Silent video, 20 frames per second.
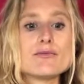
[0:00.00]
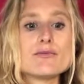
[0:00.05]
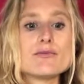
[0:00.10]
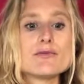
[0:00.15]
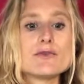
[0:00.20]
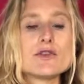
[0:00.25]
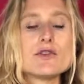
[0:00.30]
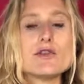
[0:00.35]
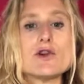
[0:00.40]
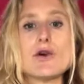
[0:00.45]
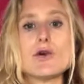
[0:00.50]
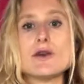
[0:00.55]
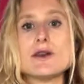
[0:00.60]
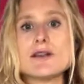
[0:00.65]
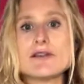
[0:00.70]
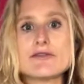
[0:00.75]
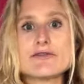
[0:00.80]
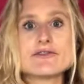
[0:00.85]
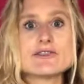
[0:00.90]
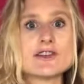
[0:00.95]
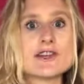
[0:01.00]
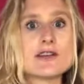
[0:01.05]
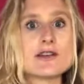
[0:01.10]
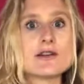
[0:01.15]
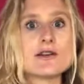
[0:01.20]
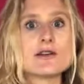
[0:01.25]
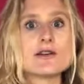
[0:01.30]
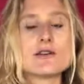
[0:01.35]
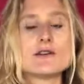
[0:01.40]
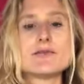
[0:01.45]

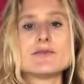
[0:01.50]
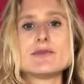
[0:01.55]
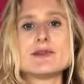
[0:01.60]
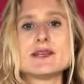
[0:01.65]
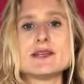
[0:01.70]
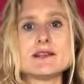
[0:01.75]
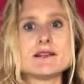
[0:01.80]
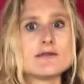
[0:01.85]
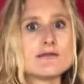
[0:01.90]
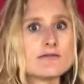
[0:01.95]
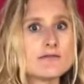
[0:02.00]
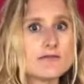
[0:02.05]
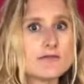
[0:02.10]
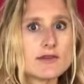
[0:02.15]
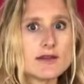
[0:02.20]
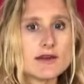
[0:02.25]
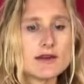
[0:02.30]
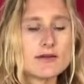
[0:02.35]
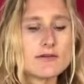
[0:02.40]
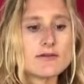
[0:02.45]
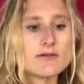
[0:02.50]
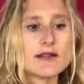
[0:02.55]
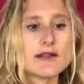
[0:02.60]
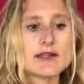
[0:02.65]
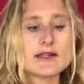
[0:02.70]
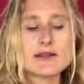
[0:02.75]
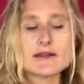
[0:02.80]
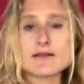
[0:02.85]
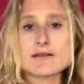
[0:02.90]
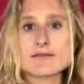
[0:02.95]
lifting, be it
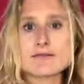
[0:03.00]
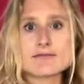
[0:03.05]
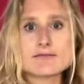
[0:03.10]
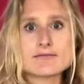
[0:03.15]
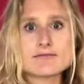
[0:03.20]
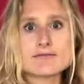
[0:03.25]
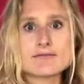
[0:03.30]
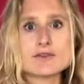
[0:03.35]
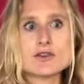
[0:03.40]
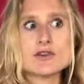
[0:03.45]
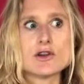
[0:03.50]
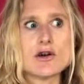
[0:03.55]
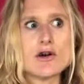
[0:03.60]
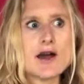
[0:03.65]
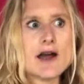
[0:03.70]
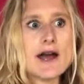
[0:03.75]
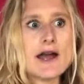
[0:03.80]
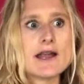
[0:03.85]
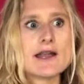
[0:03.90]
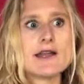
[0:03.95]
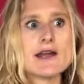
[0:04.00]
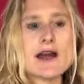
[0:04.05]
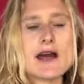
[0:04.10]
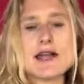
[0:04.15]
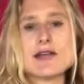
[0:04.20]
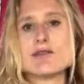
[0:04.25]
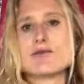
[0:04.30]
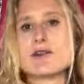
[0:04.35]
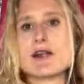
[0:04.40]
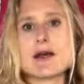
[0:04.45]
like
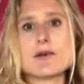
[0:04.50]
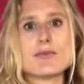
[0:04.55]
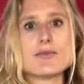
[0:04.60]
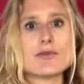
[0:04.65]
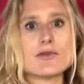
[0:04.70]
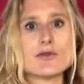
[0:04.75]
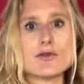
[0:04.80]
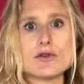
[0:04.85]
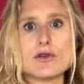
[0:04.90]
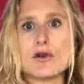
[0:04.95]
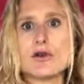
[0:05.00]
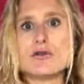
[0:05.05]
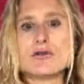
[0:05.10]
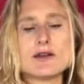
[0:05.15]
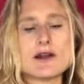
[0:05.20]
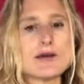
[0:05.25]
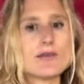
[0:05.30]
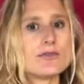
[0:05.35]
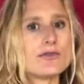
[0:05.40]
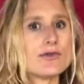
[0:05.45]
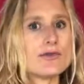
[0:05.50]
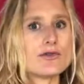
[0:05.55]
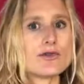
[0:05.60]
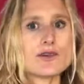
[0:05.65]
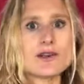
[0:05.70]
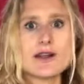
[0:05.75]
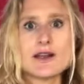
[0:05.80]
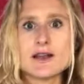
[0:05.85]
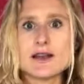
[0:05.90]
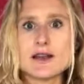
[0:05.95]
high rep or low rep, or
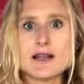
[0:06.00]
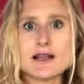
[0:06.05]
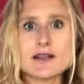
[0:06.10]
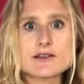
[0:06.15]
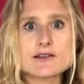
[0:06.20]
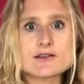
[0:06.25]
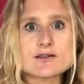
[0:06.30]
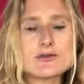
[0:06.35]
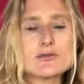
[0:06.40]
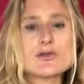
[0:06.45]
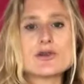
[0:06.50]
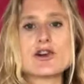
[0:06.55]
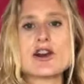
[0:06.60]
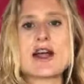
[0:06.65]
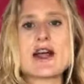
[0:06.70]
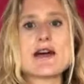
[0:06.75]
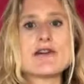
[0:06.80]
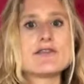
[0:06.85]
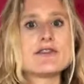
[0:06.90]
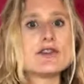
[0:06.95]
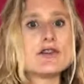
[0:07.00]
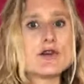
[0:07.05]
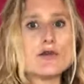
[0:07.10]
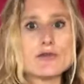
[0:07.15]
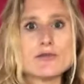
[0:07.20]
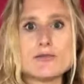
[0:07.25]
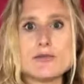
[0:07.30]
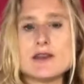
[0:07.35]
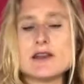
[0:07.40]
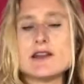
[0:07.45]
like super heavy or
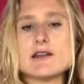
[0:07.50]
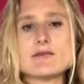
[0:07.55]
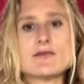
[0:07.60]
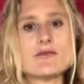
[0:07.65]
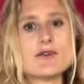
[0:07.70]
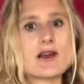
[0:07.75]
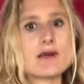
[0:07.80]
medium